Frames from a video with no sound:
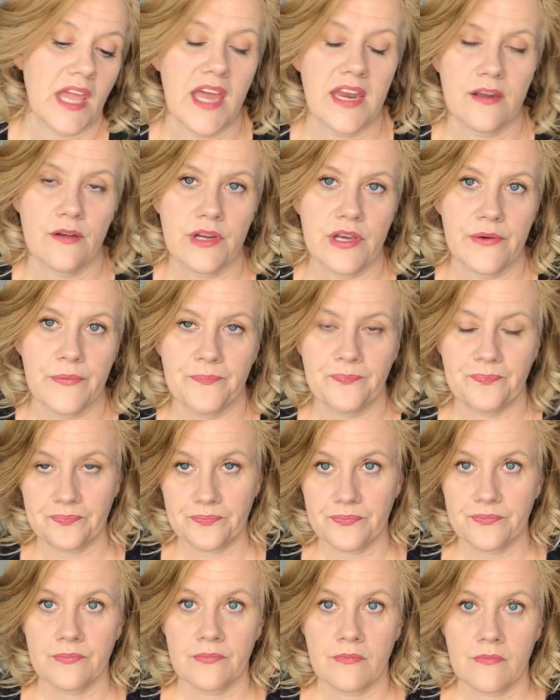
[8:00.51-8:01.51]
I don't know.
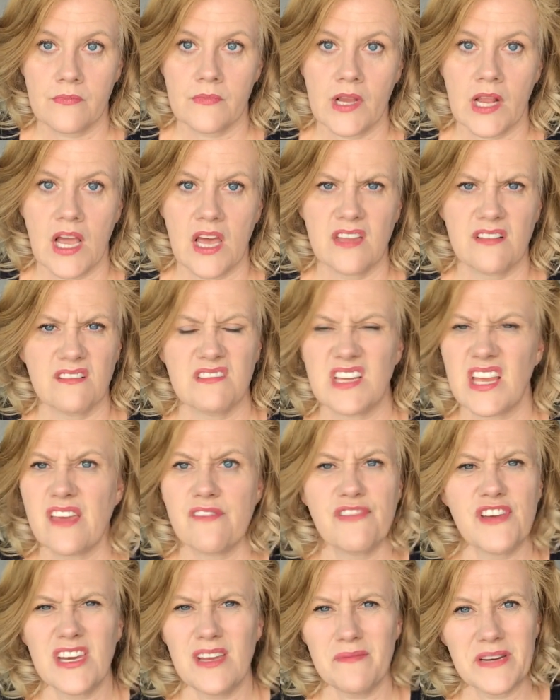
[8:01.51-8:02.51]
Uh,
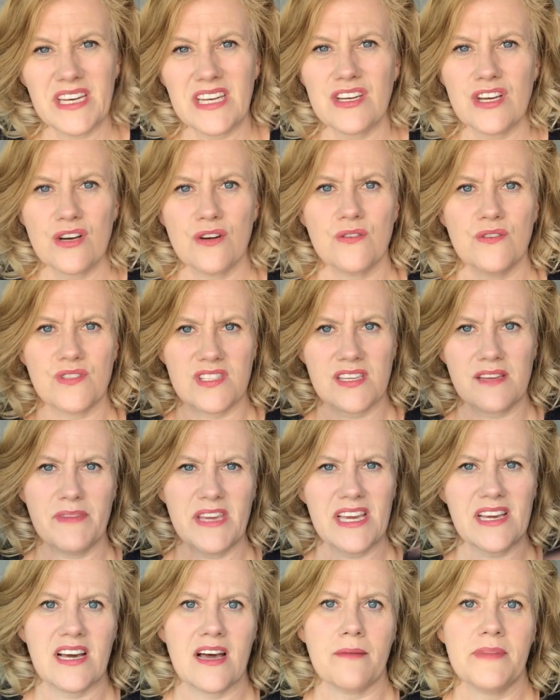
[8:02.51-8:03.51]
if anybody knows, leave me
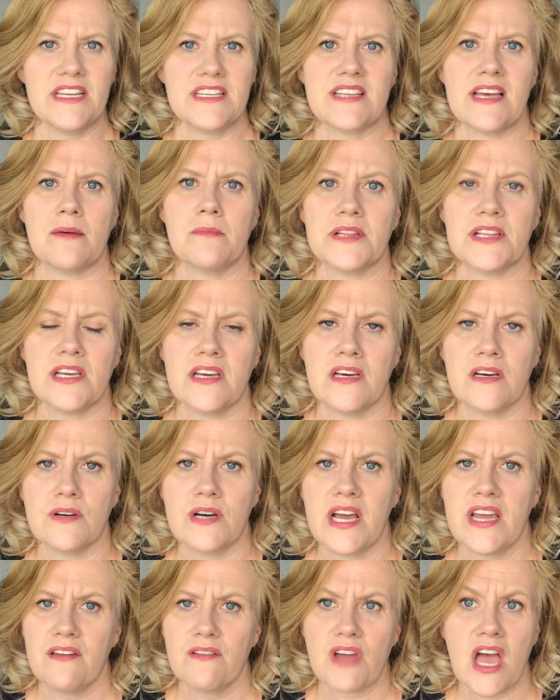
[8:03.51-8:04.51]
a comment down below.
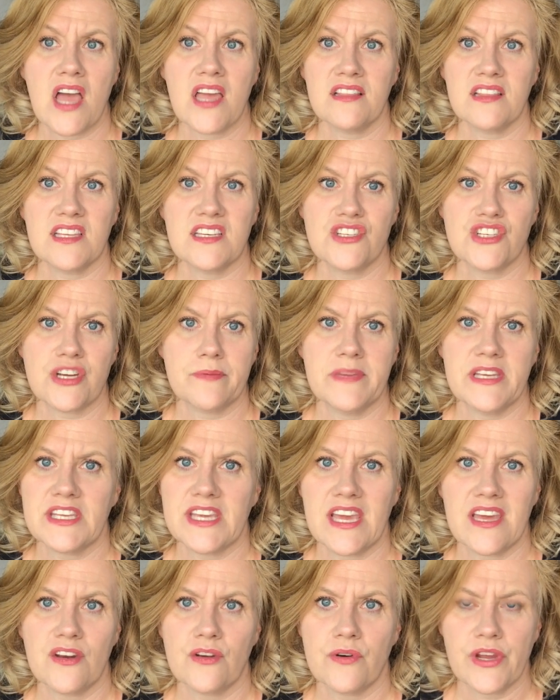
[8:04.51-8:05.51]
I, I
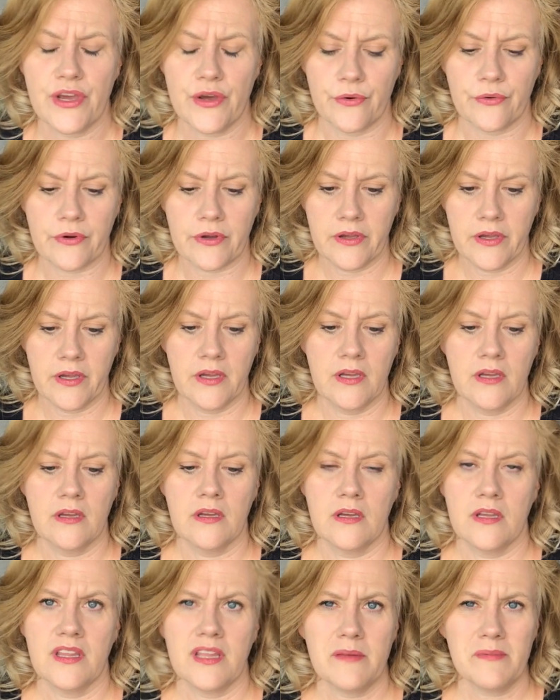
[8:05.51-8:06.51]
legitimately, I don't know.
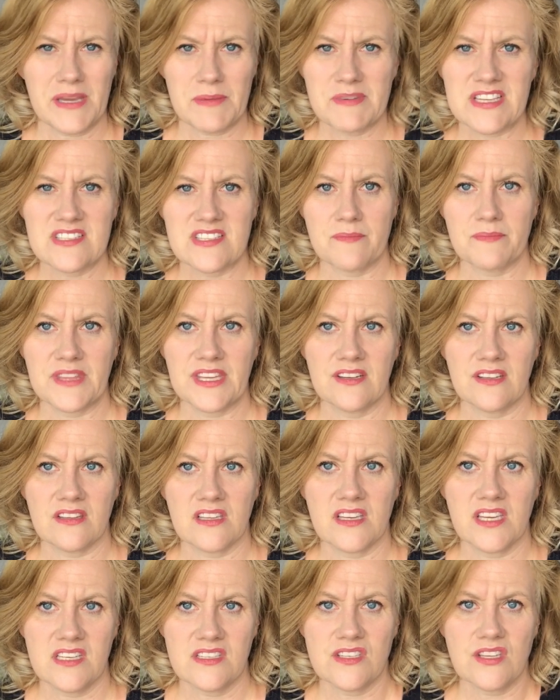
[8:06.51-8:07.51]
That might be something to
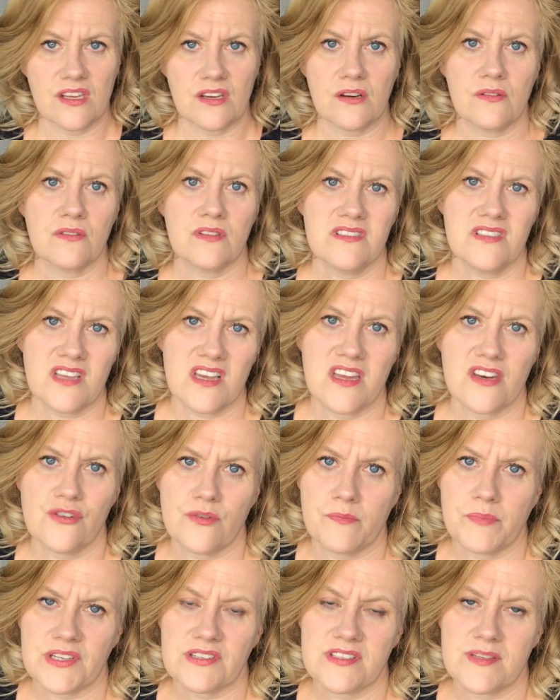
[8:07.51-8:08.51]
look into. It's a
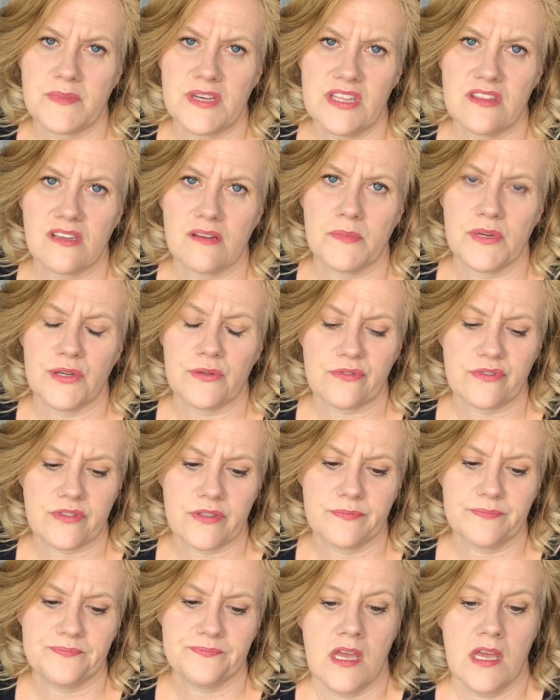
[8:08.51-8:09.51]
hundred bucks a month almost.
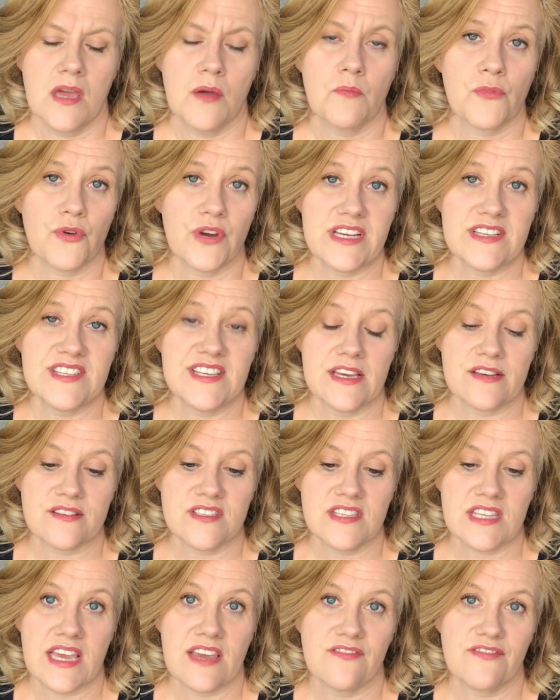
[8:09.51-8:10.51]

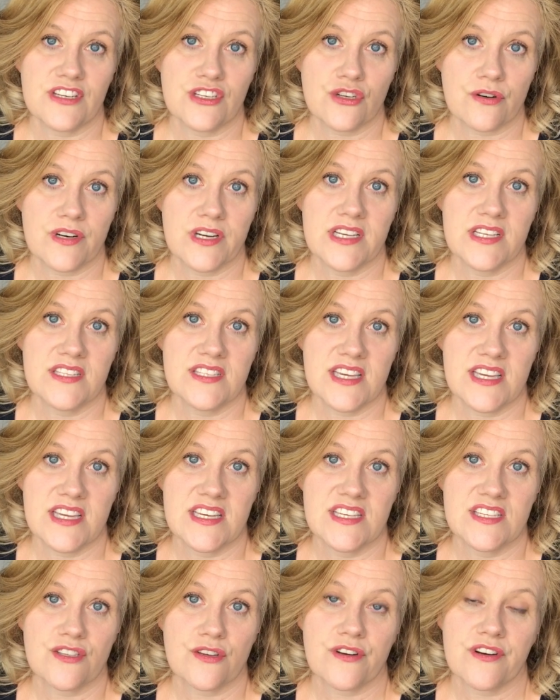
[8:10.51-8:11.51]
Mauricio's life insurance
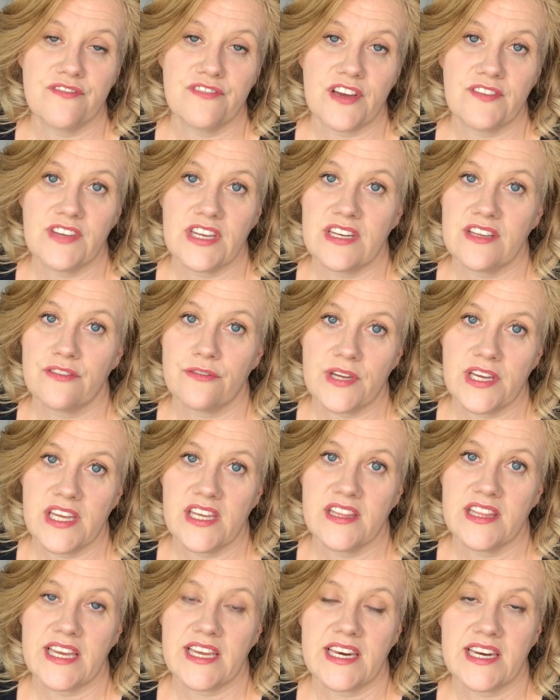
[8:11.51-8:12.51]
is
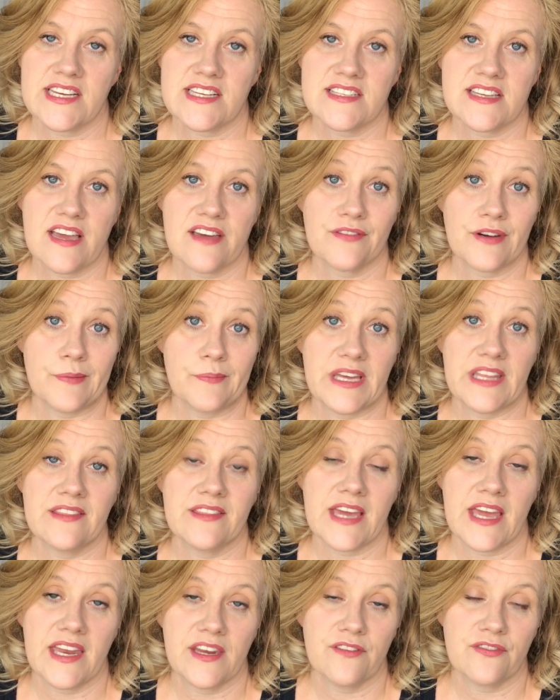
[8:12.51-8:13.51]
35.83 like it is every month
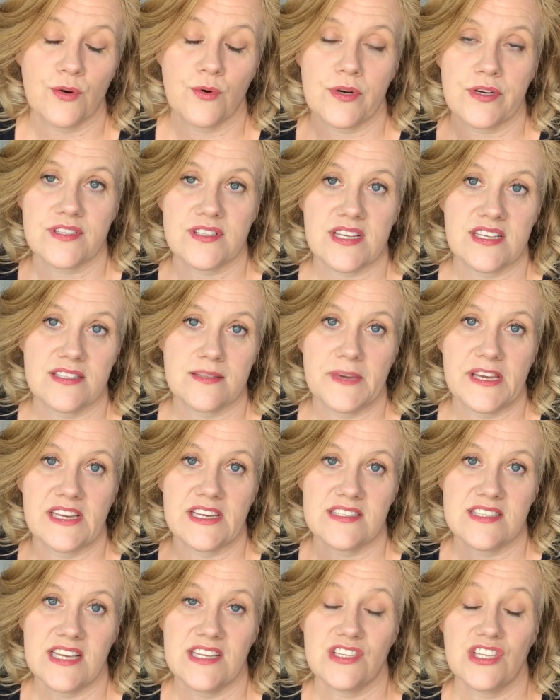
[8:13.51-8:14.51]
and of course it's
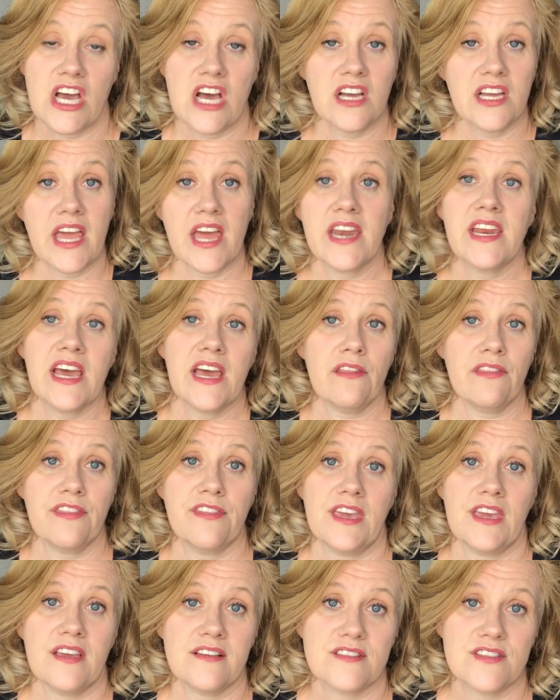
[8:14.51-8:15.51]
because he's young and
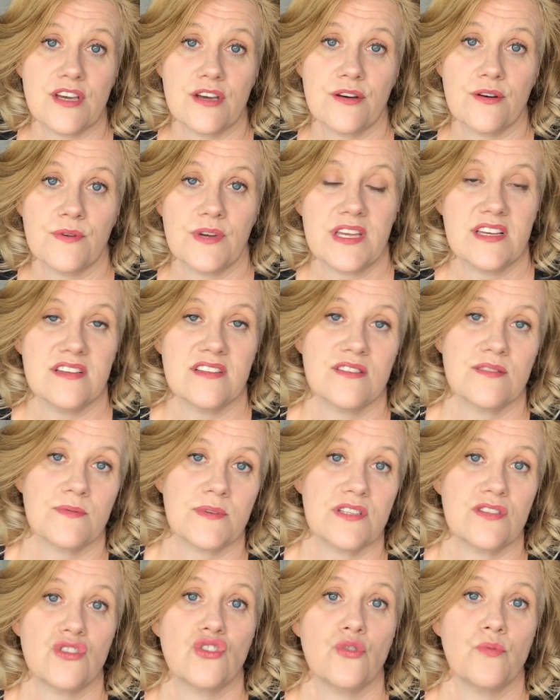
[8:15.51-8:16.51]
healthy so his
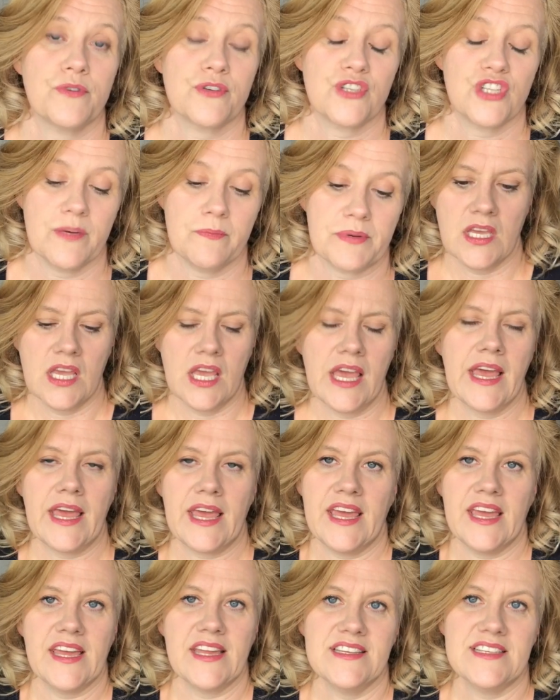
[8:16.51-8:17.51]
was super cheap.
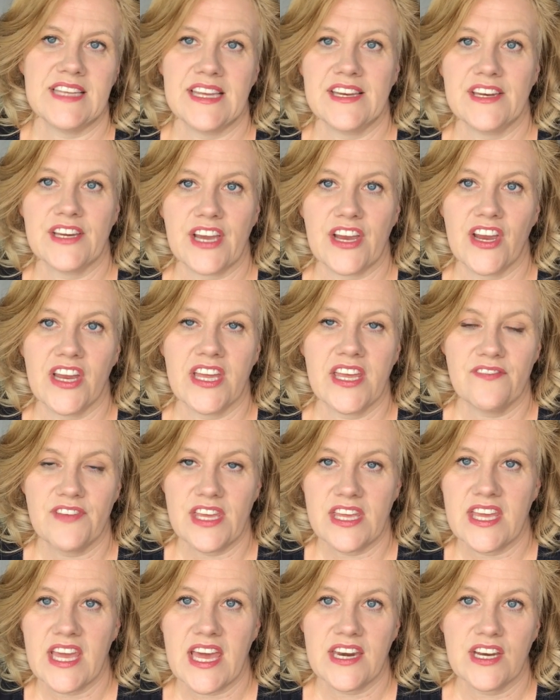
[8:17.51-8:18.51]
And in our
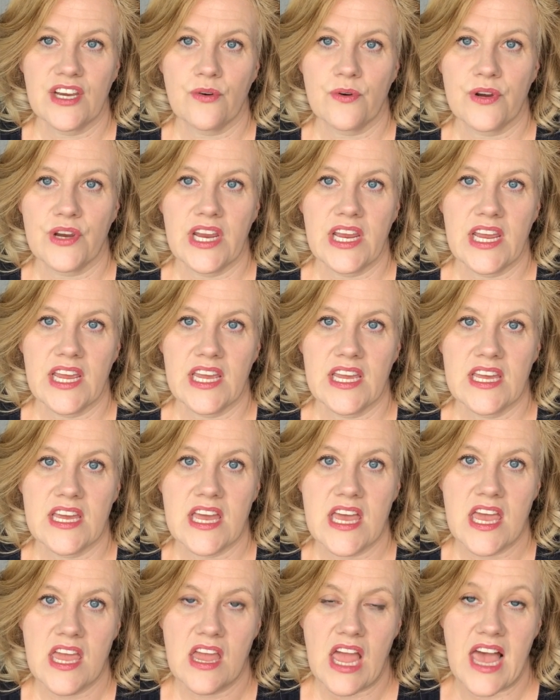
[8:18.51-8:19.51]
giving category
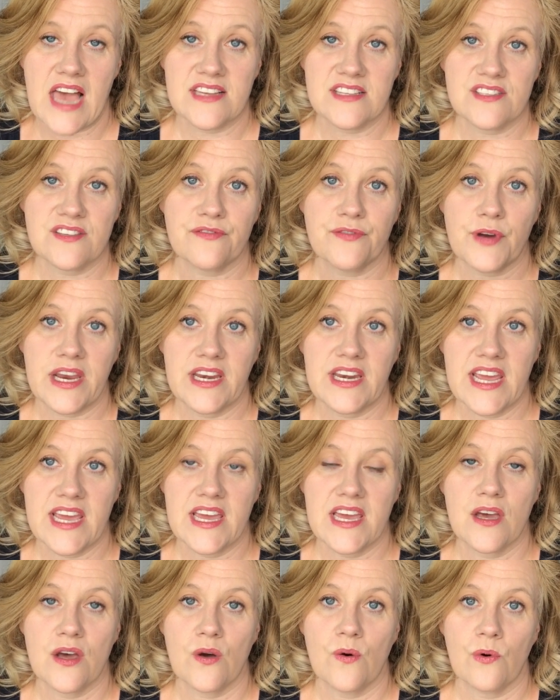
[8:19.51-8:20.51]
as of right
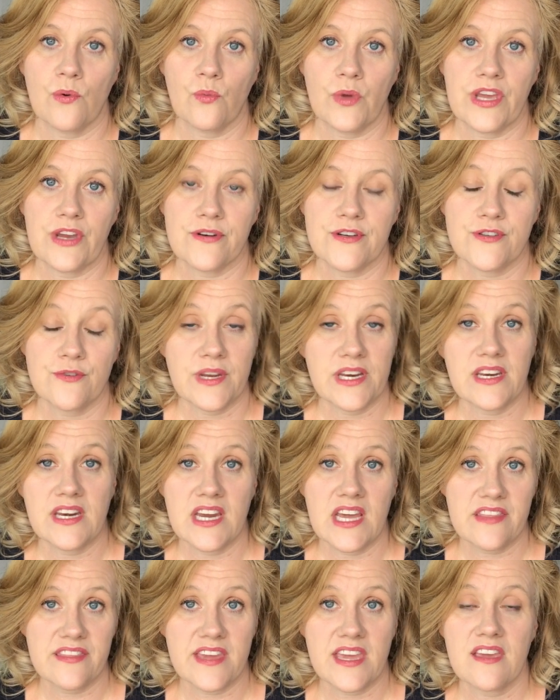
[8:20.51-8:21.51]
now we are doing
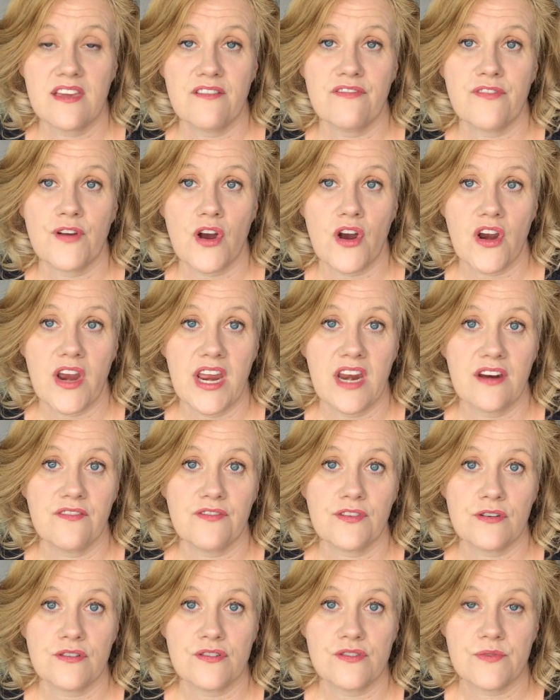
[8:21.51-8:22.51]
nothing for our
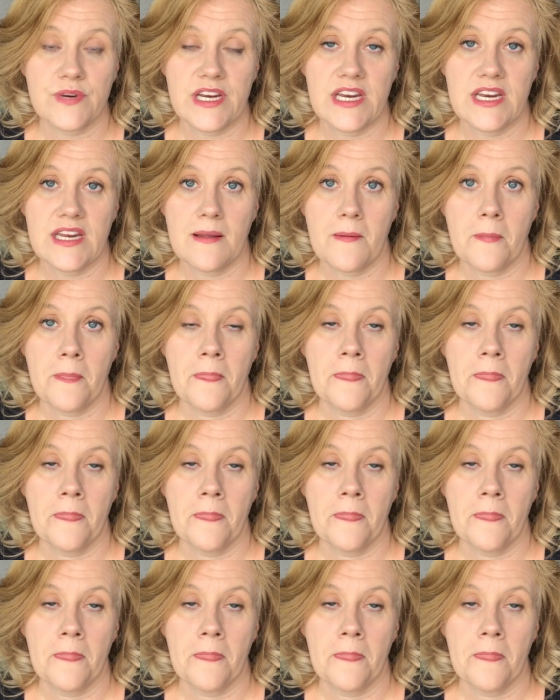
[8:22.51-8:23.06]
anniversary.